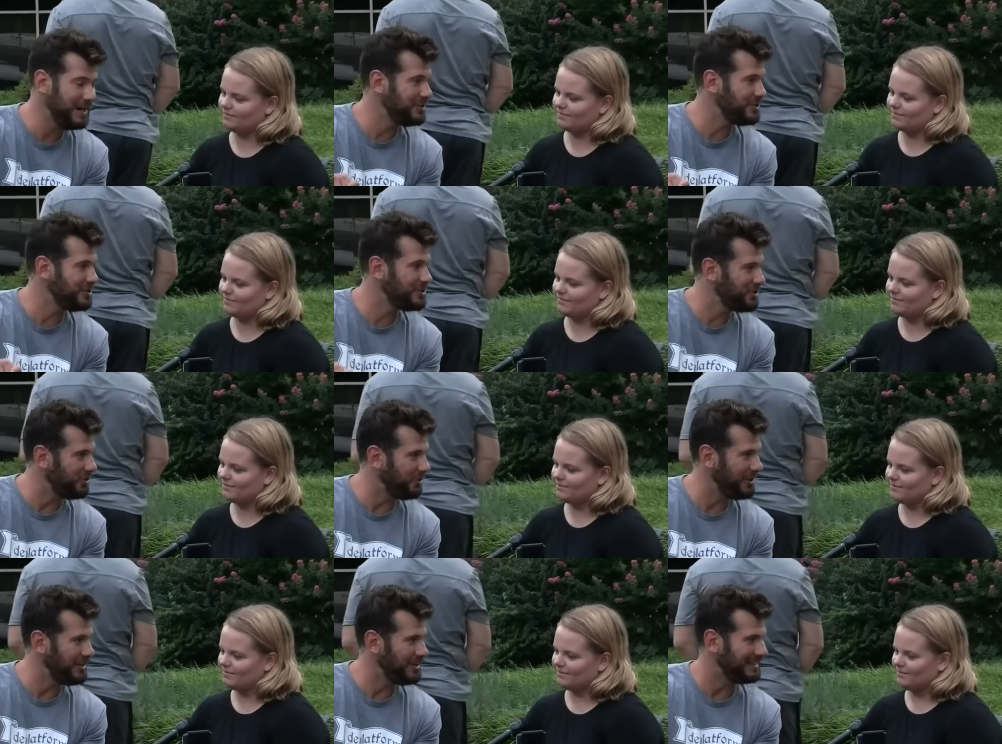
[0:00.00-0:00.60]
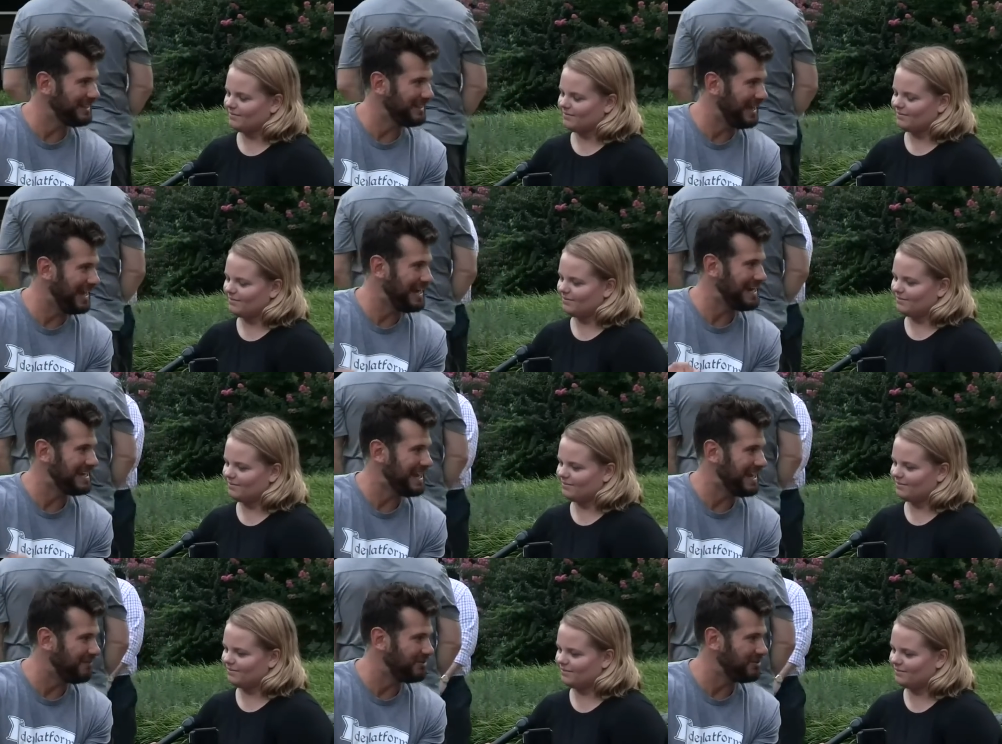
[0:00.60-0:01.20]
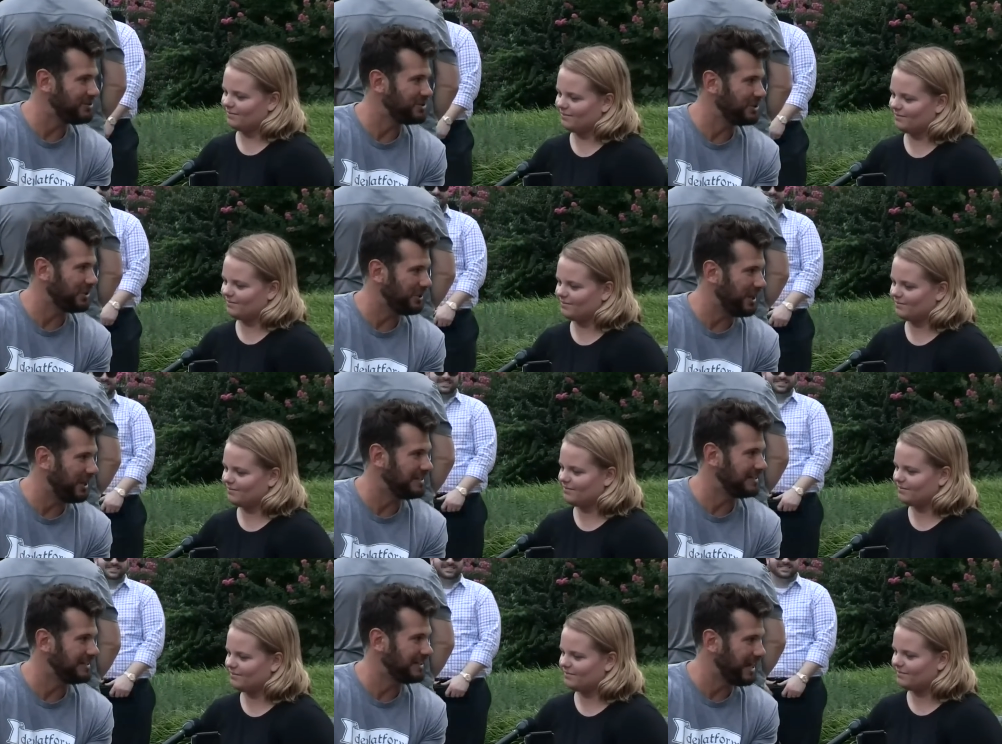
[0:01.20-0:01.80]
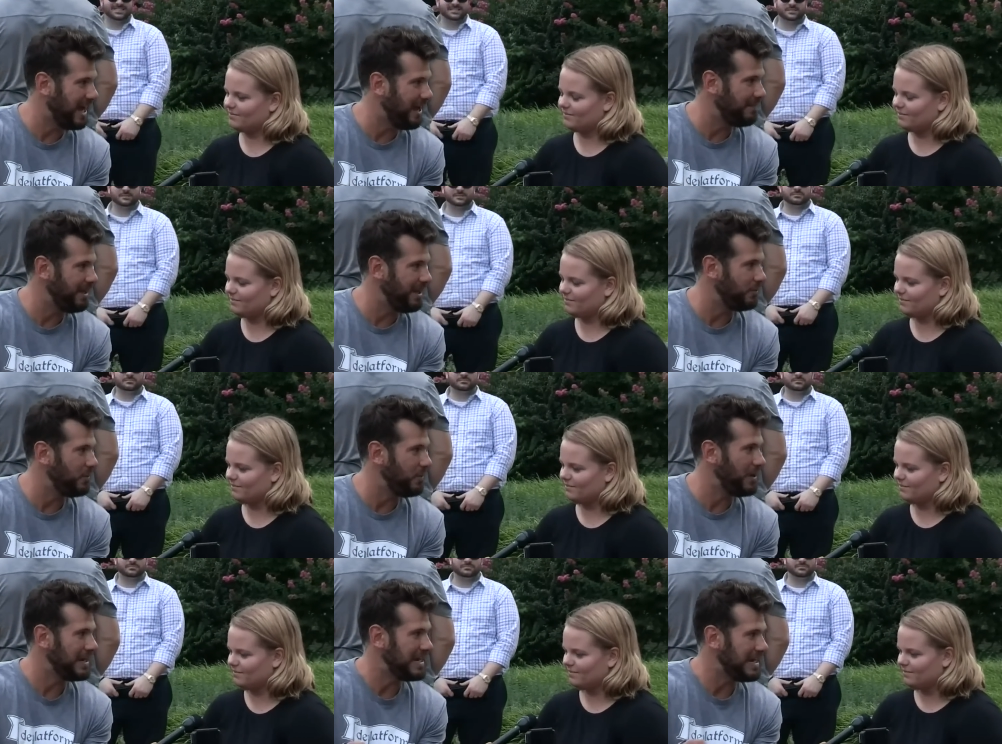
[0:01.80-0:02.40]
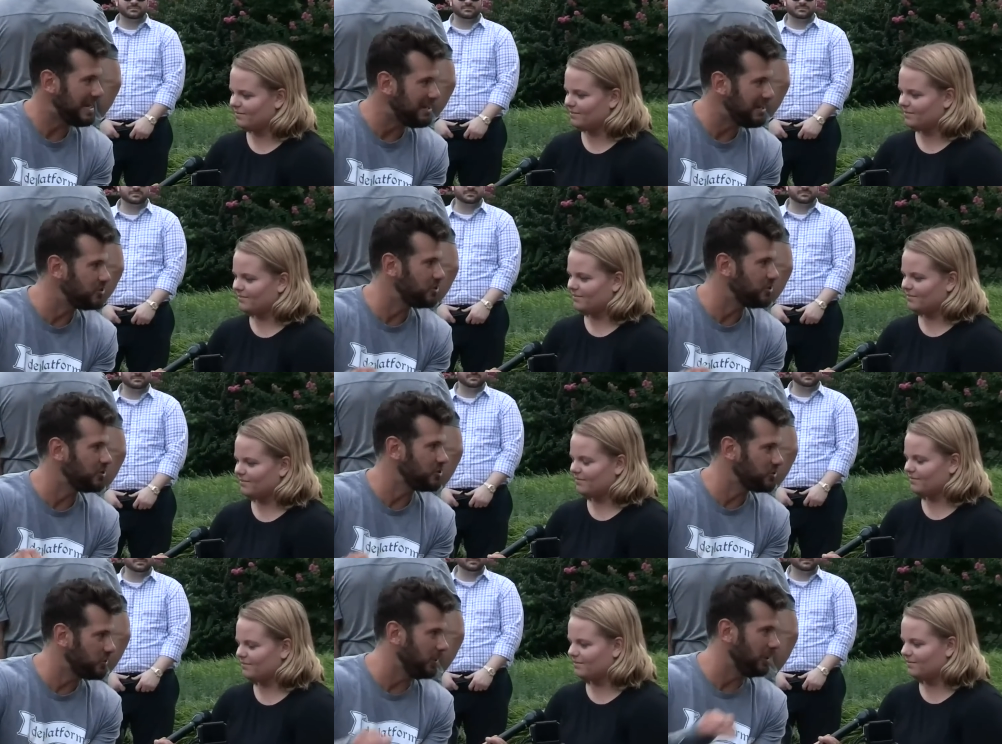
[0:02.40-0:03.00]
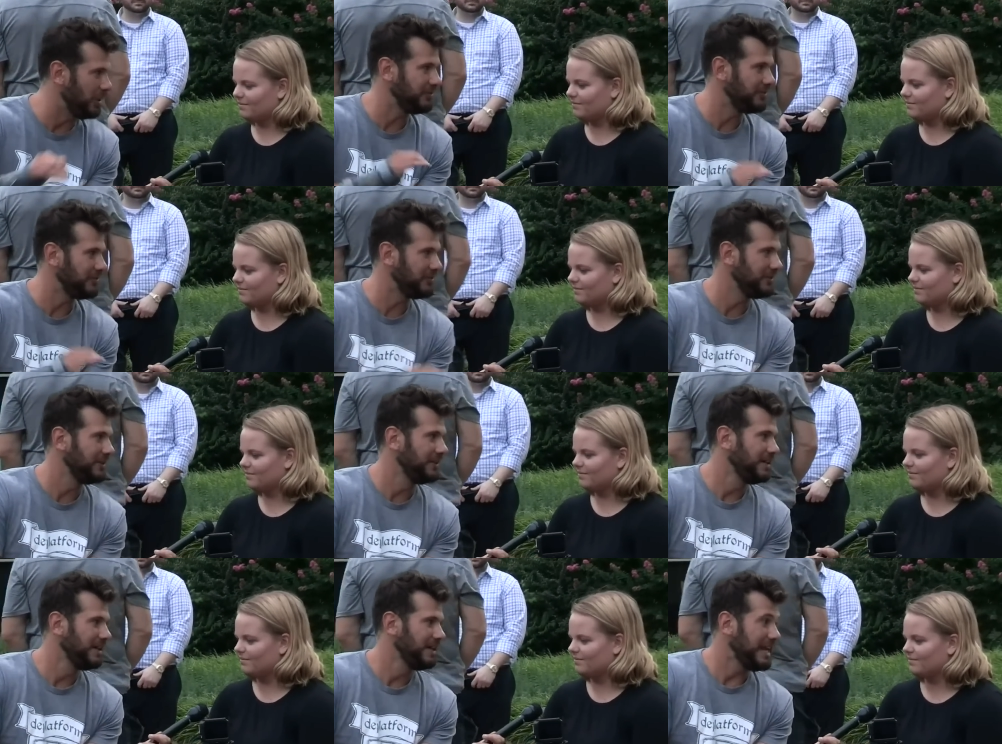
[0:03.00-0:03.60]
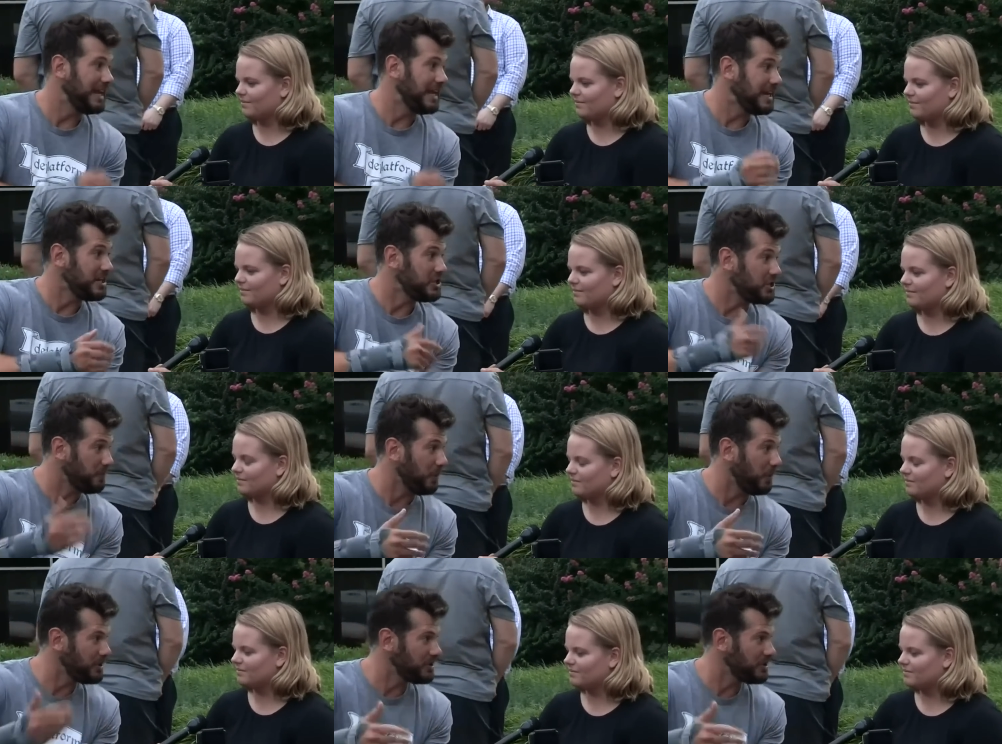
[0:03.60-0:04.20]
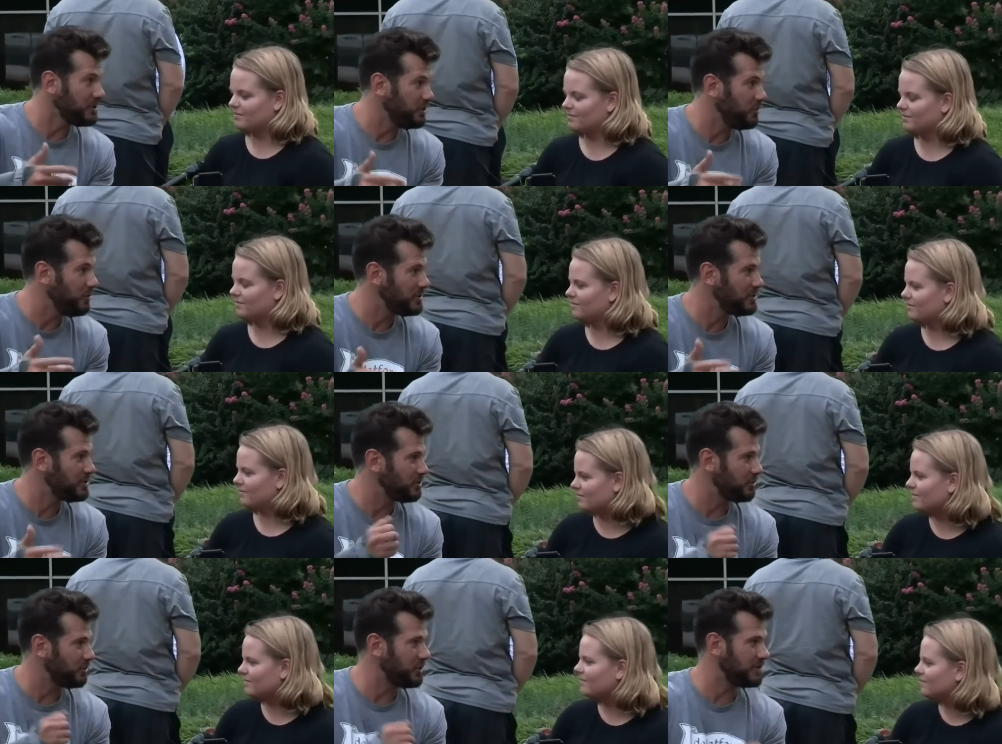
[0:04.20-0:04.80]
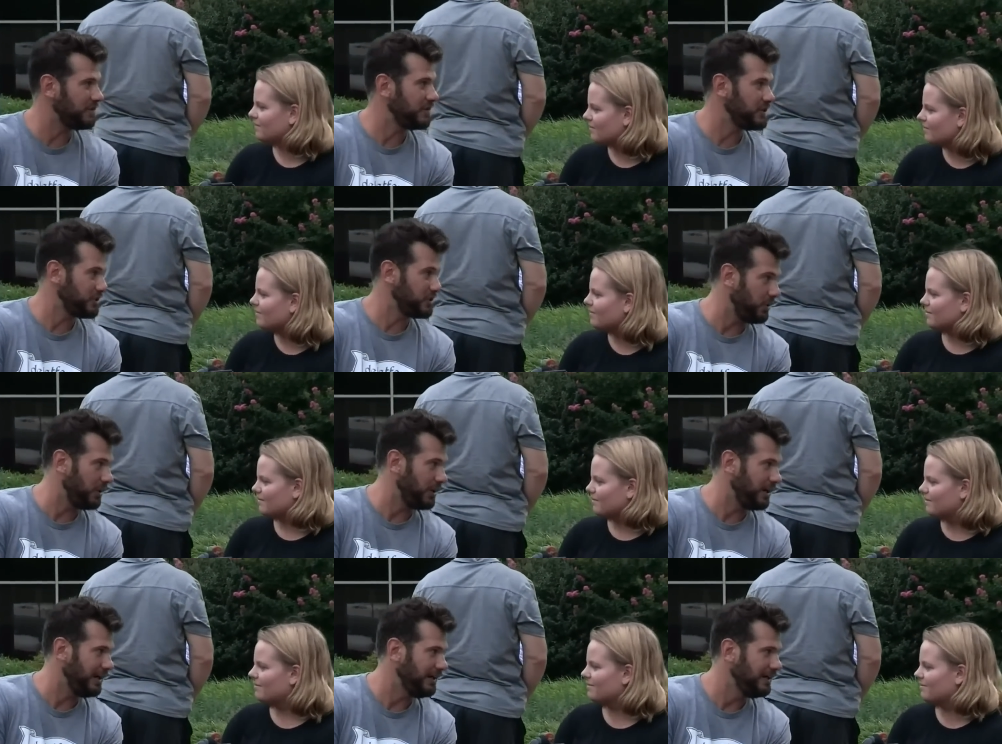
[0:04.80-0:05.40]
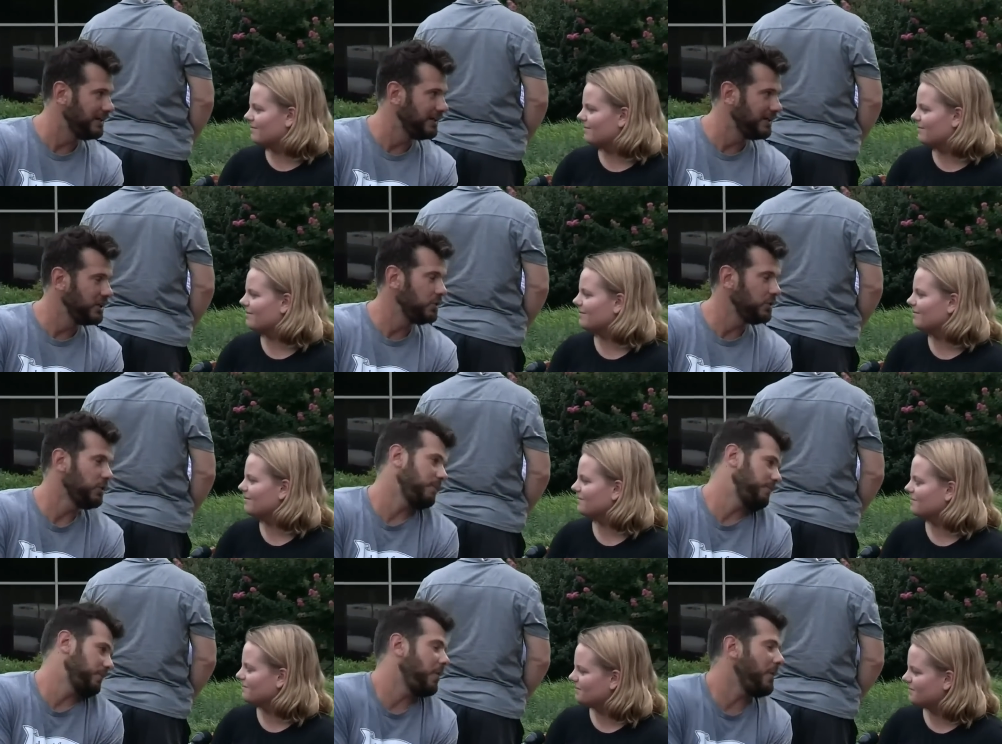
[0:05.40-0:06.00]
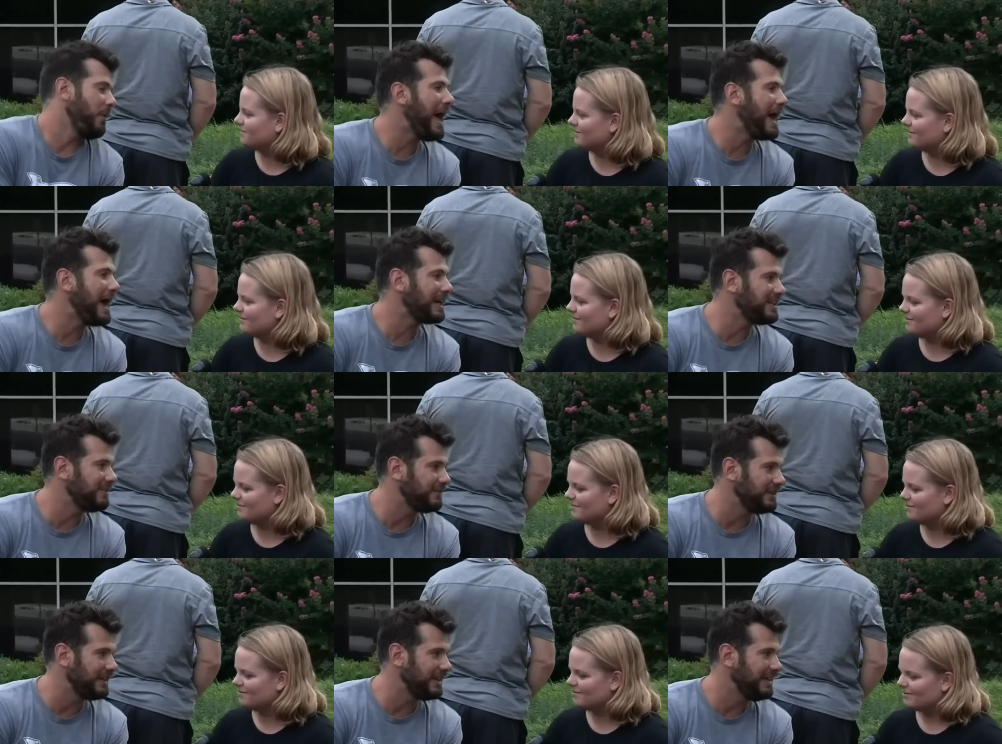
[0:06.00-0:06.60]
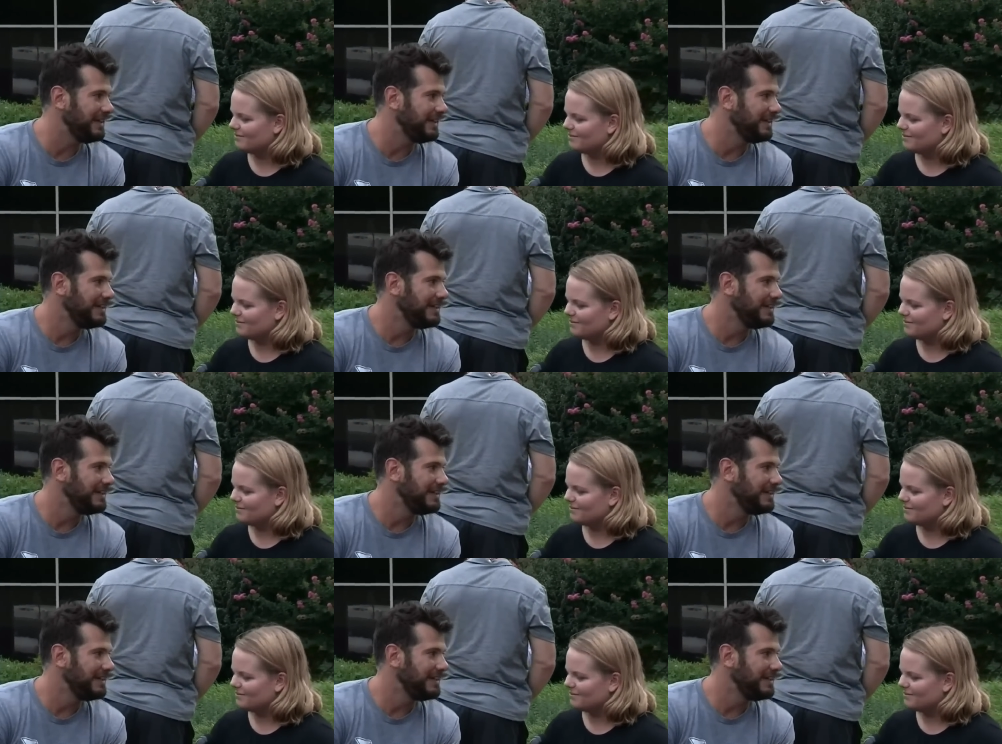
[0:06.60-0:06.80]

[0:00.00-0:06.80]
Speaker 1: in your story that Lanny Davis declined to comment when he is your source. He is the person who was the source for the story. Mm -hmm. You are proactively